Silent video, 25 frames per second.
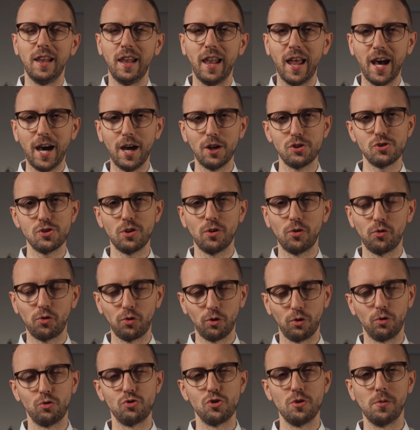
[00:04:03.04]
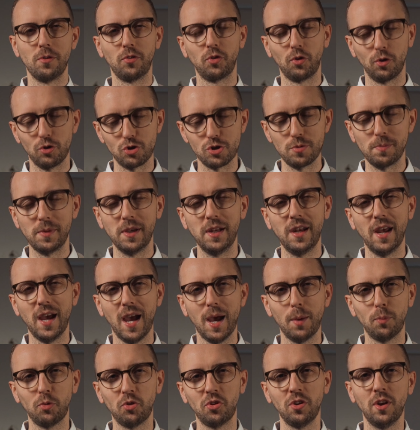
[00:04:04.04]
large social, social media
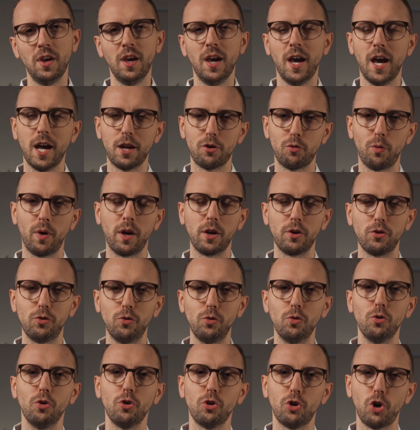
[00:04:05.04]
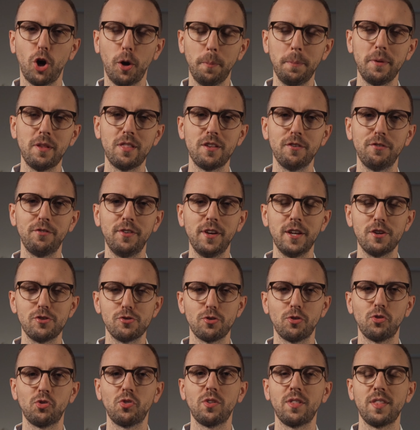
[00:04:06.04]
apps are trying to copy the
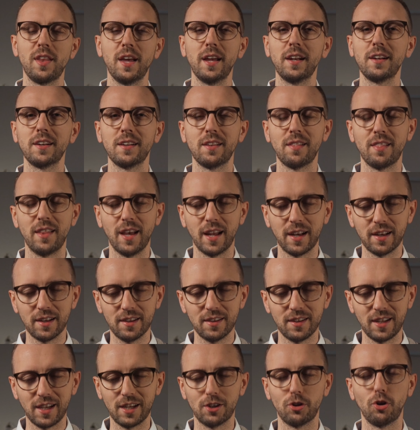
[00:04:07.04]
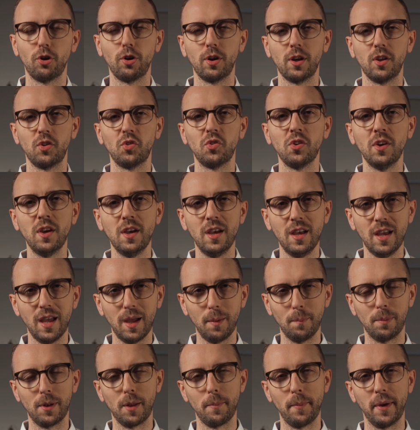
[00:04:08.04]
features that, that TikTok is
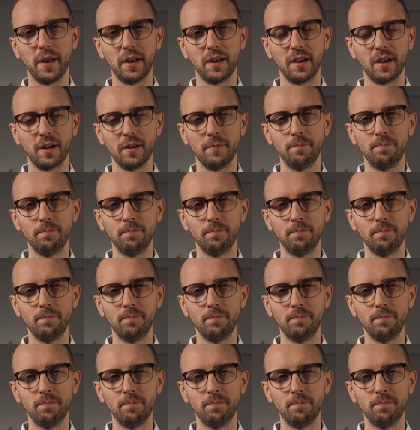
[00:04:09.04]
implementing.